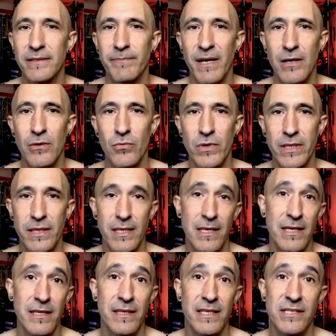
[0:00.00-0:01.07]
about with
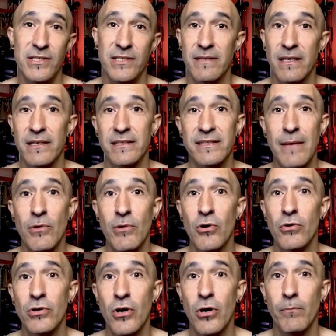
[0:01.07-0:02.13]
this demo
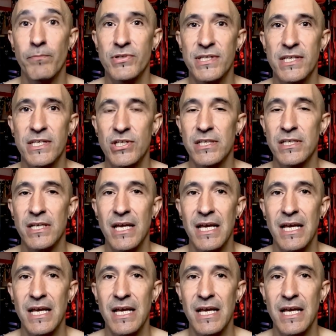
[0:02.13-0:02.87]
composition.